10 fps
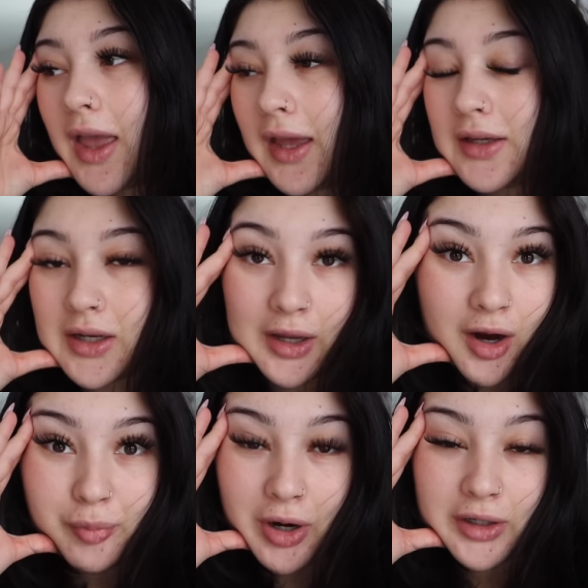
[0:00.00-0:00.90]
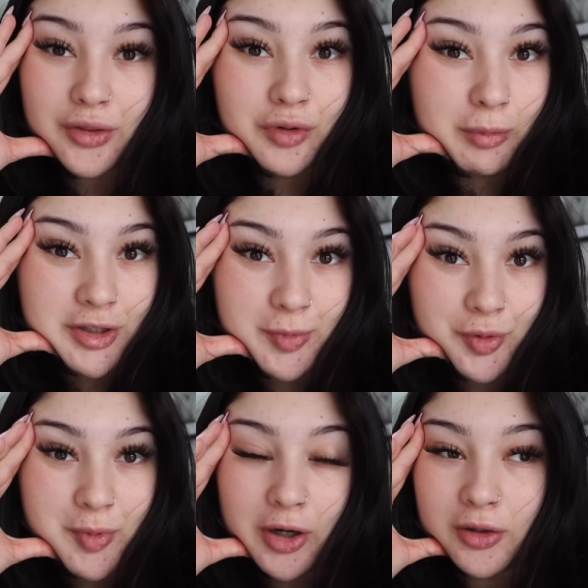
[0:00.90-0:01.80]
And I got pregnant 3 months
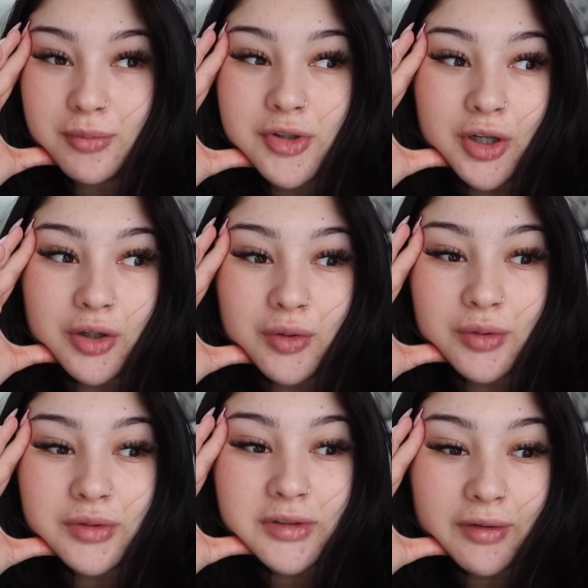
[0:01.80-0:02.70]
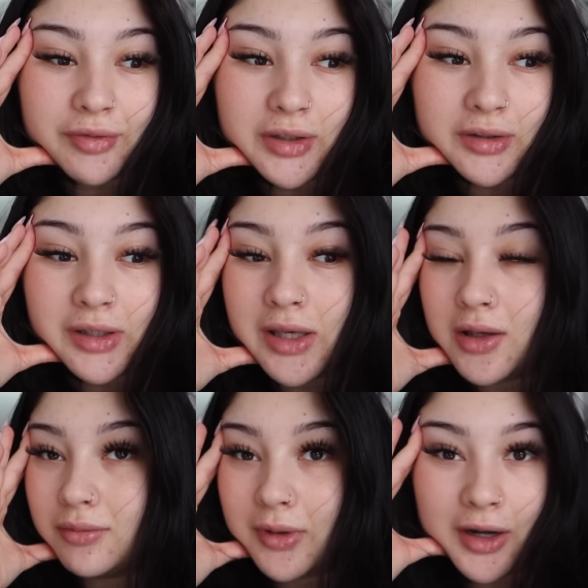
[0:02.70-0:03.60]
postpartum, so
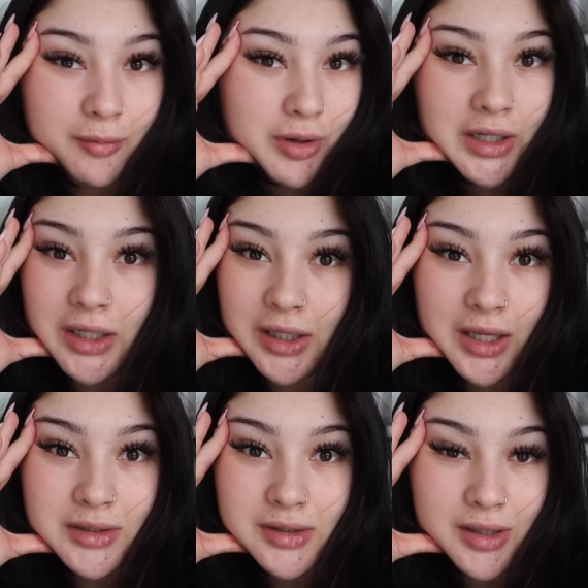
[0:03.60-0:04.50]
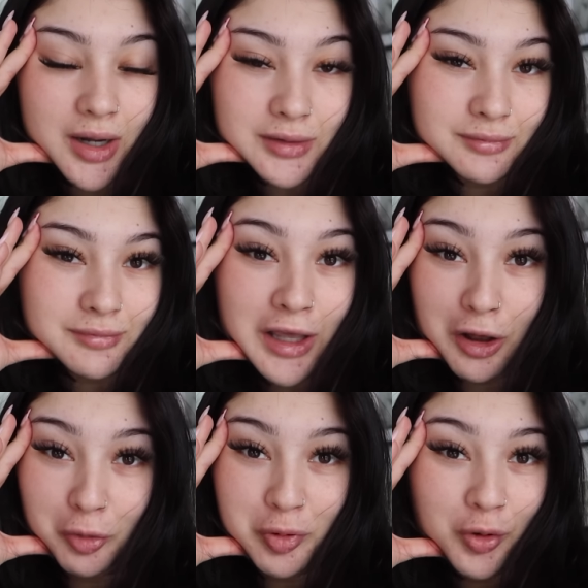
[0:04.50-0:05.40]
definitely getting pregnant again does not
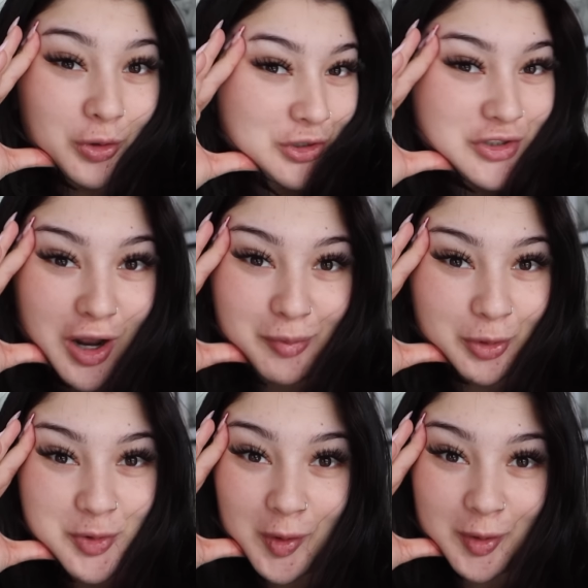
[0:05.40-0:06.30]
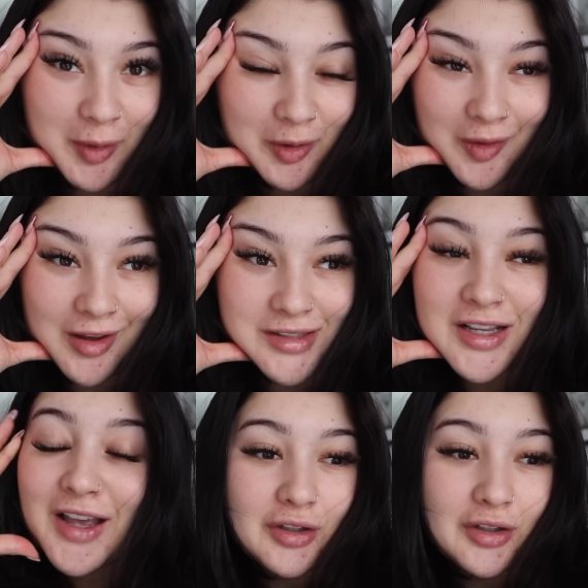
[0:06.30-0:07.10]
help or stop postpartum hair loss.